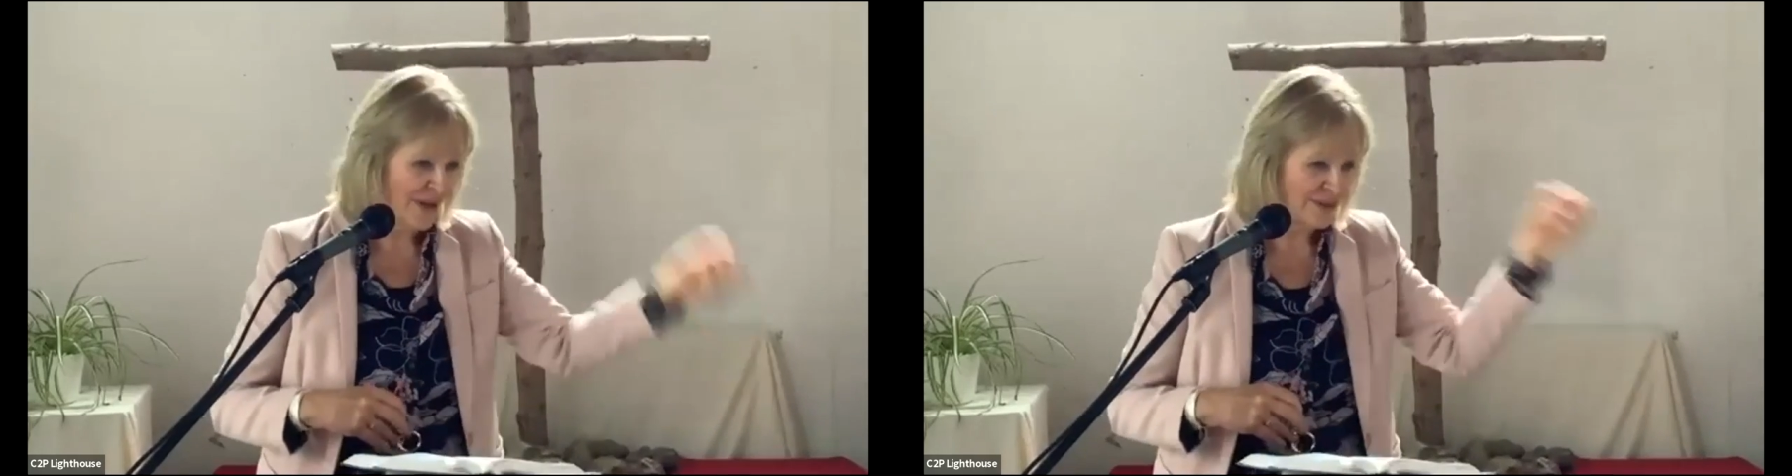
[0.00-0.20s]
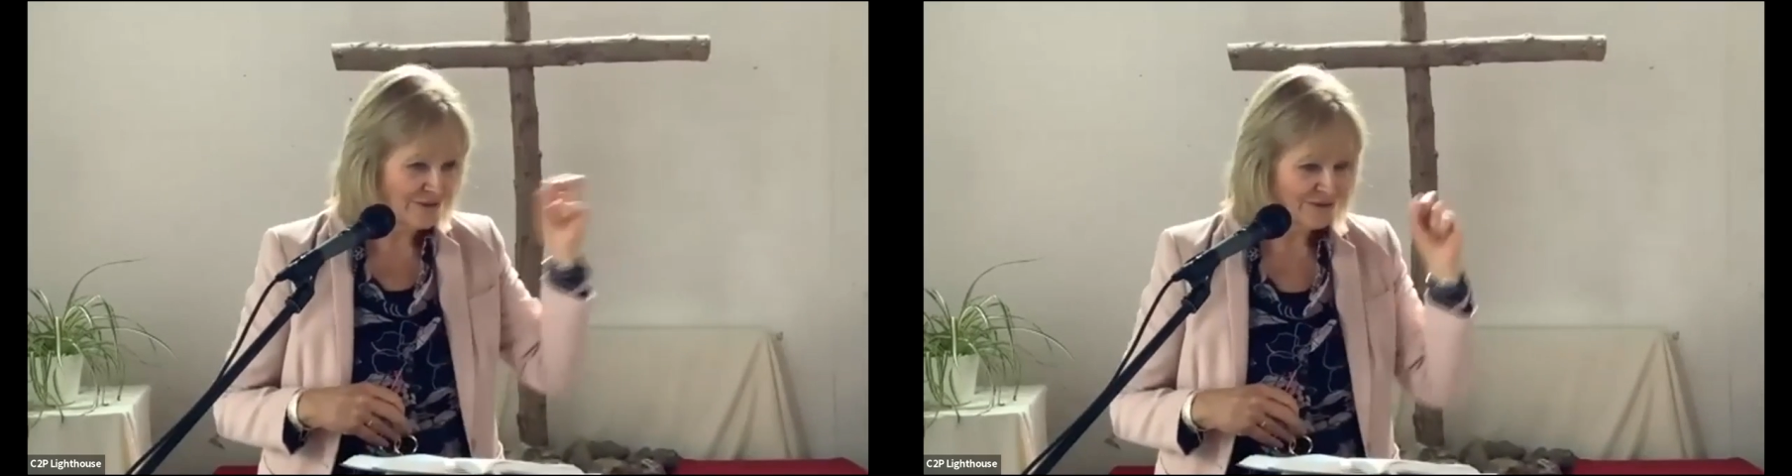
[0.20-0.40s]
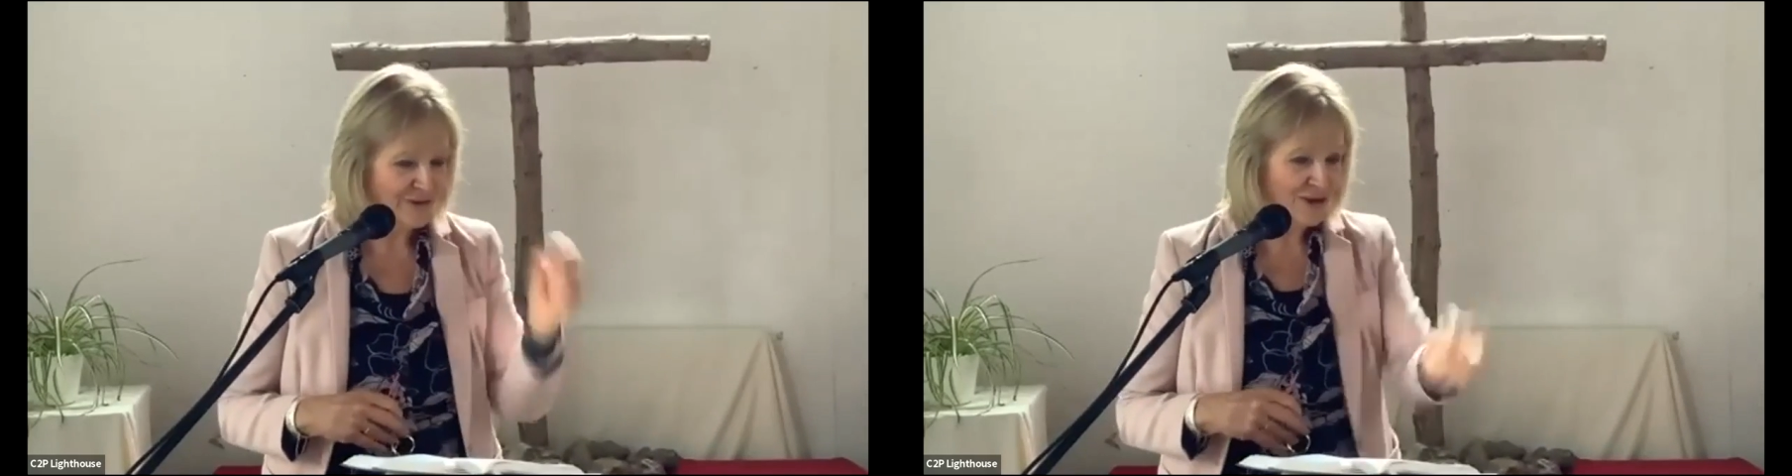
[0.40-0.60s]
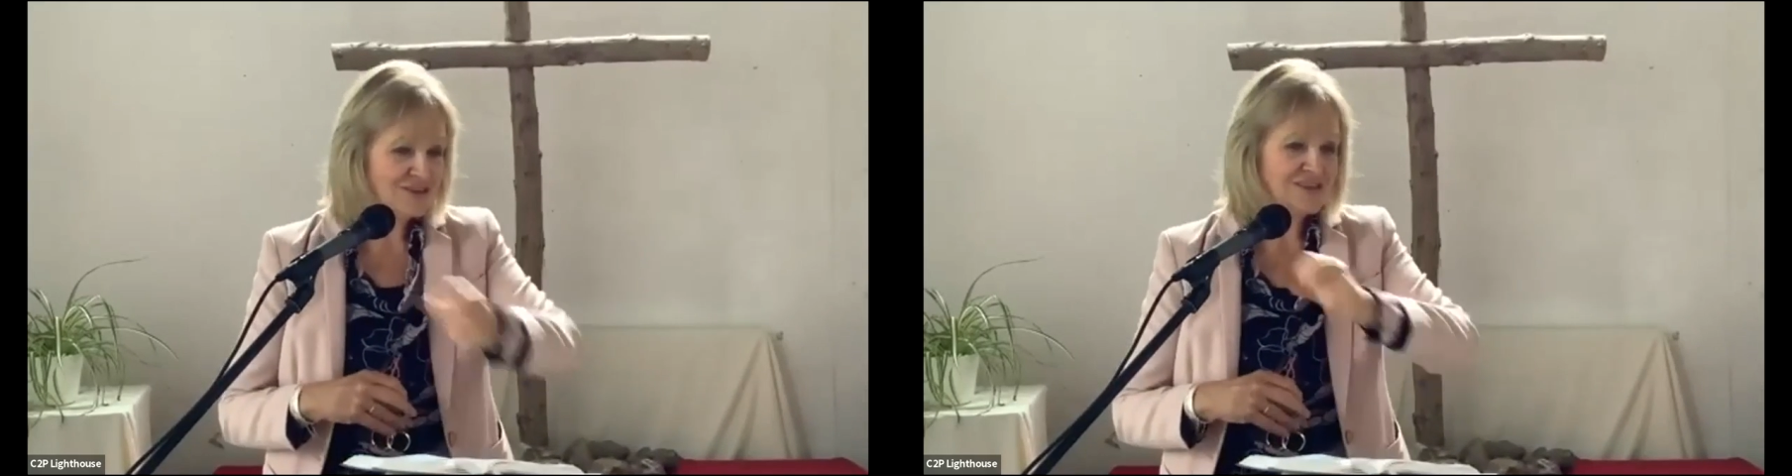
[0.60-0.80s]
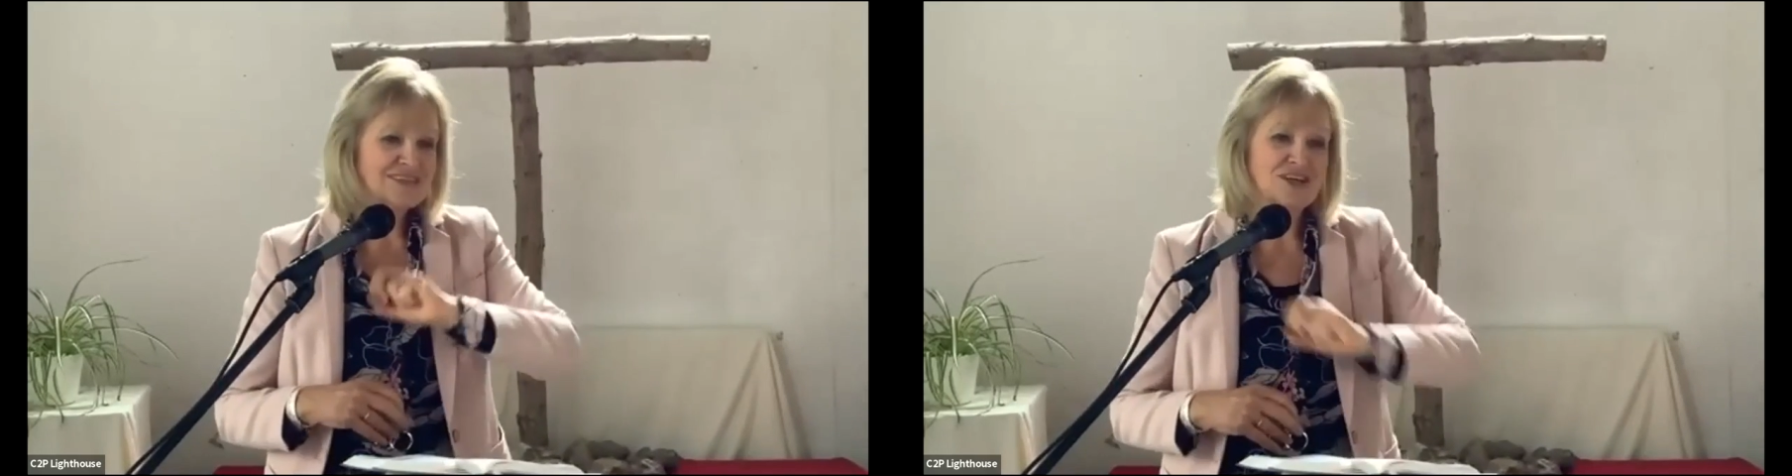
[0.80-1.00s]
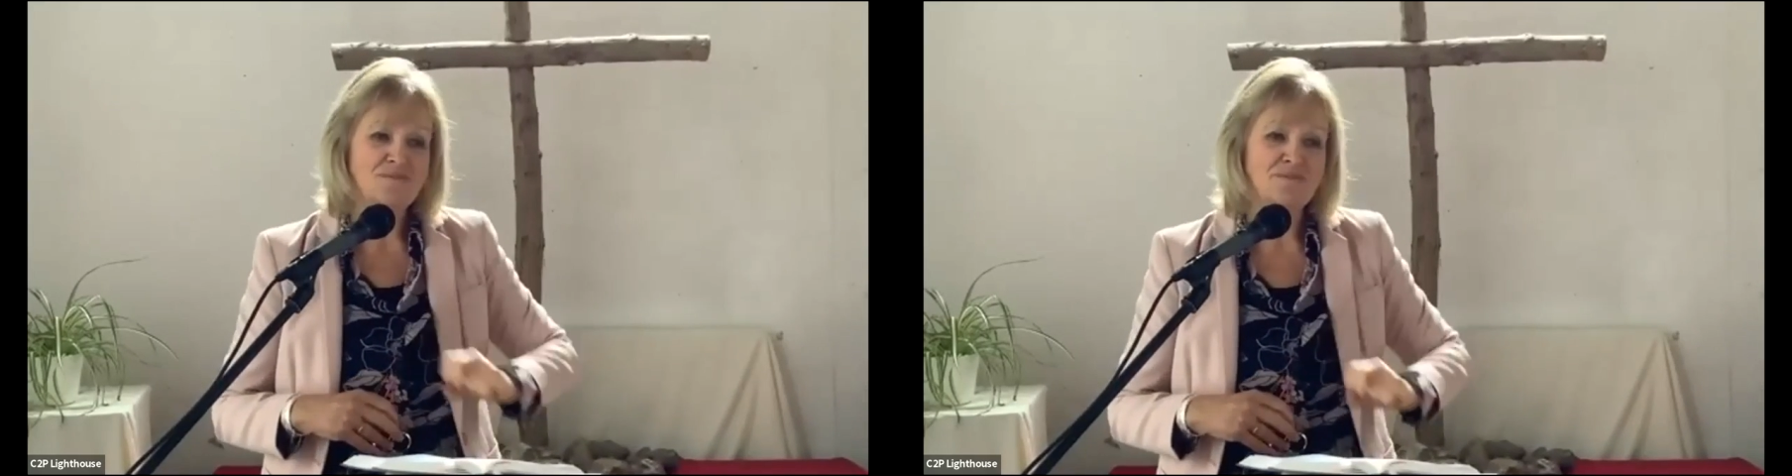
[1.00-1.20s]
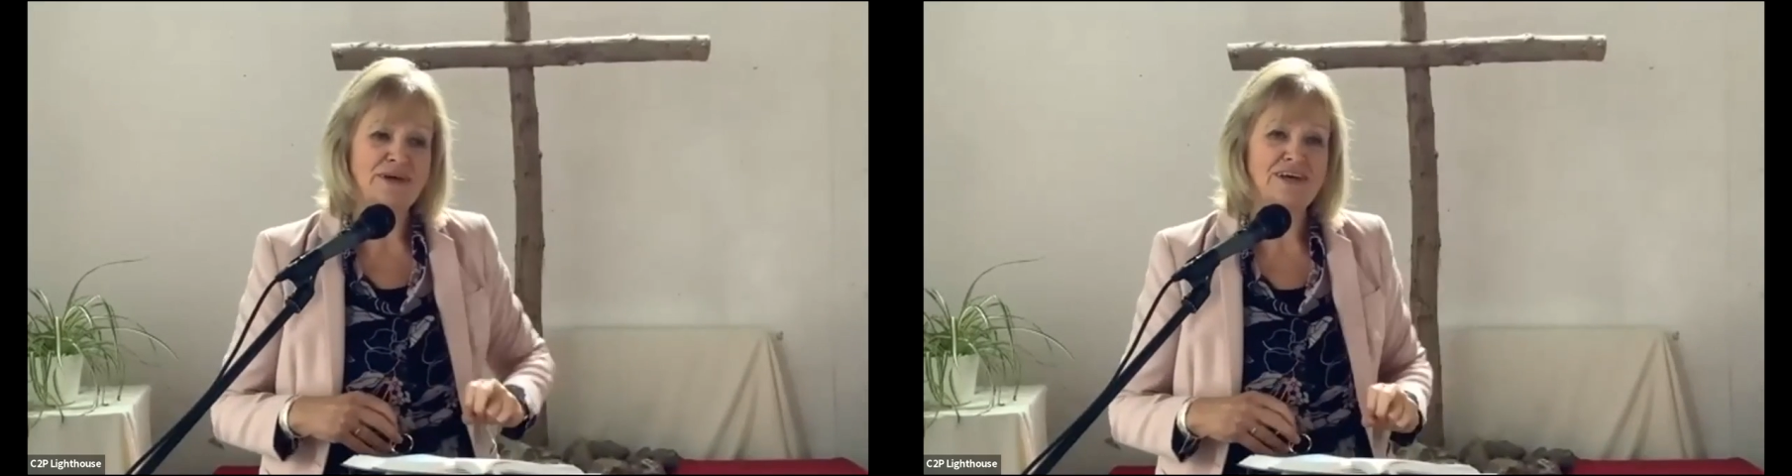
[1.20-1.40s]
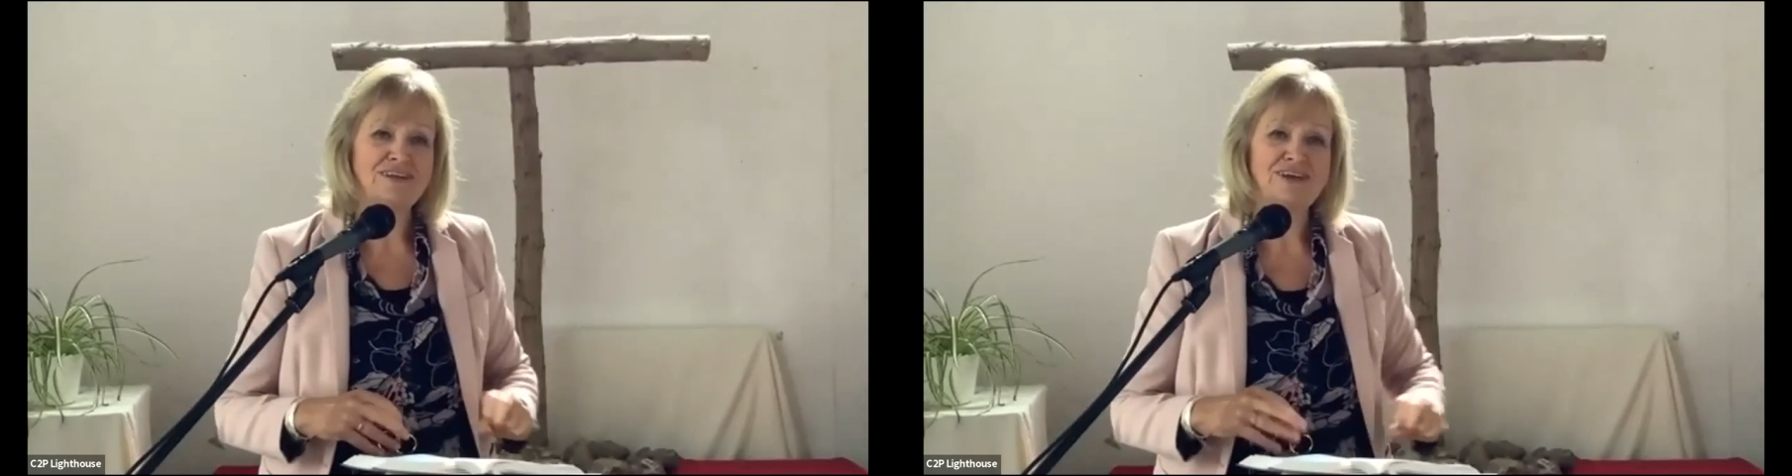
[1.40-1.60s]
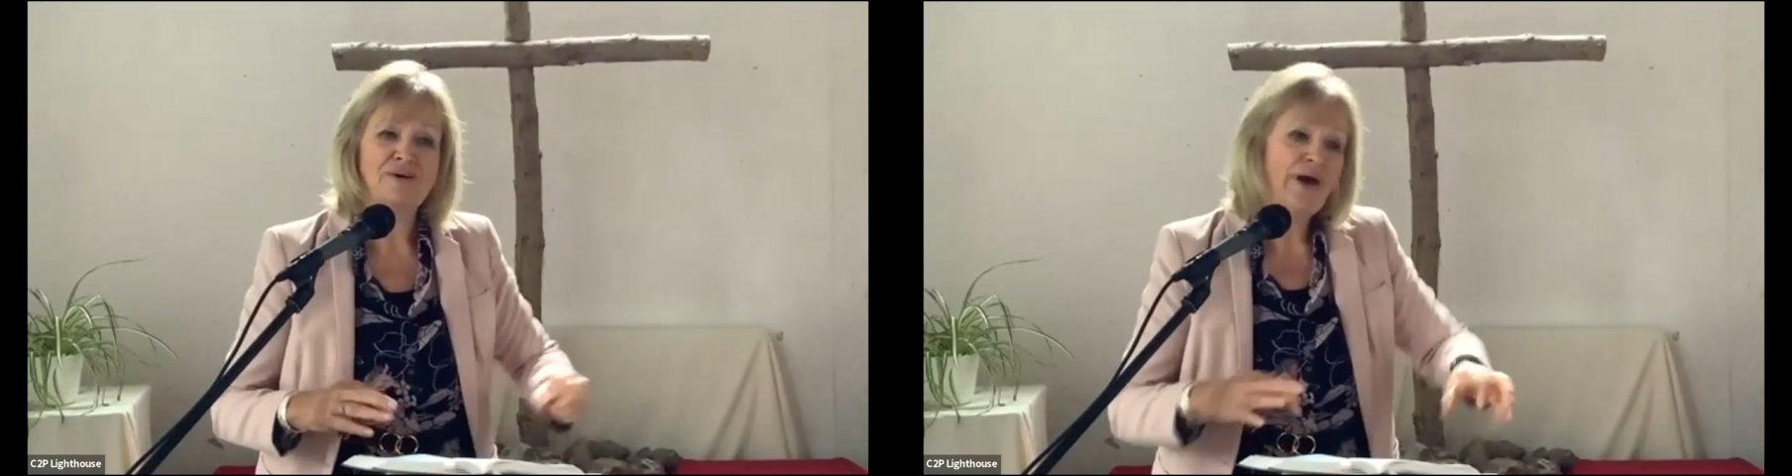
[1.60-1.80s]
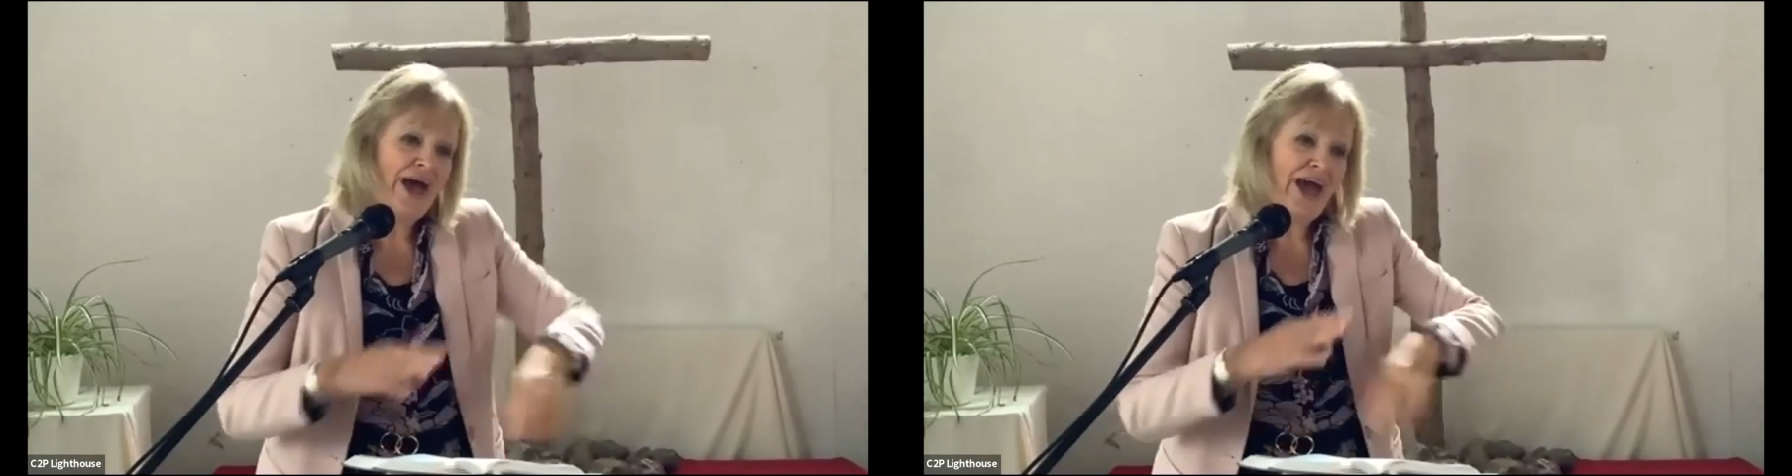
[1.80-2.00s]
and the Father's going to be in
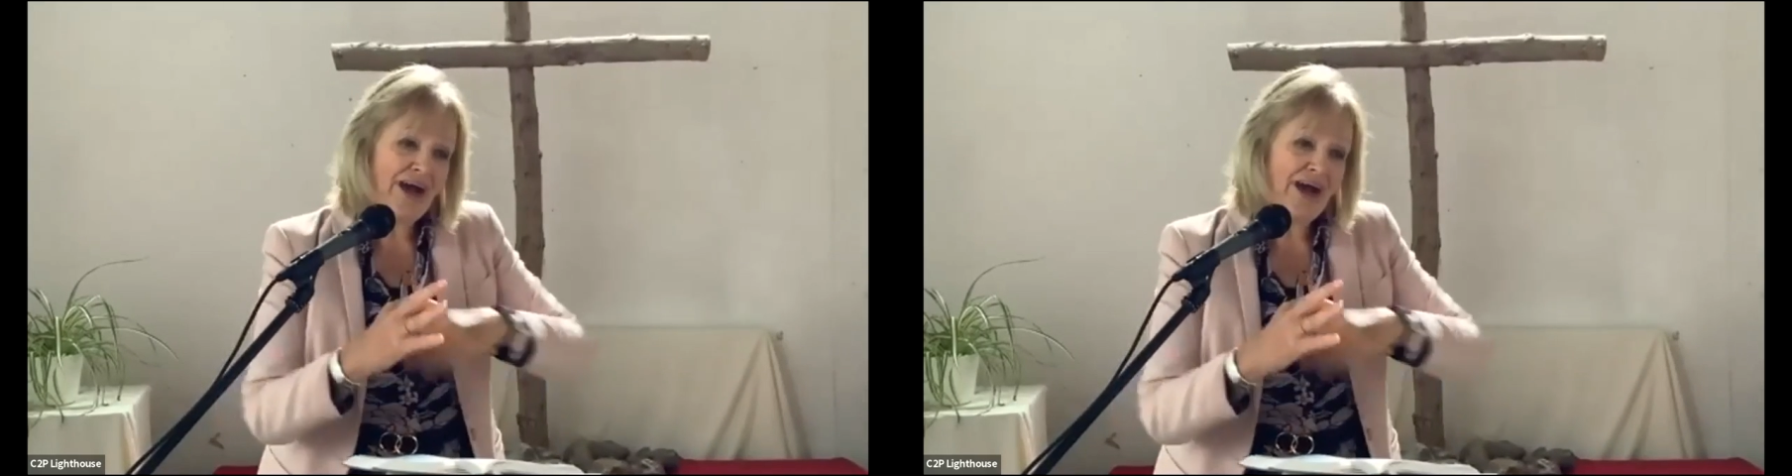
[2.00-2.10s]
you,